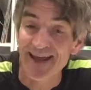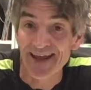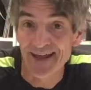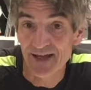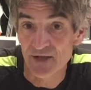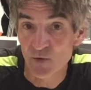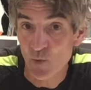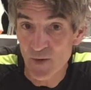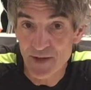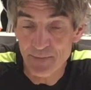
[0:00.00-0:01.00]
and
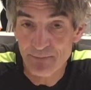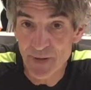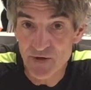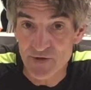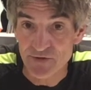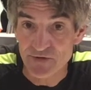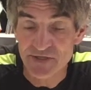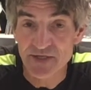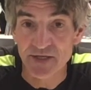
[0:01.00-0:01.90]
when it burns,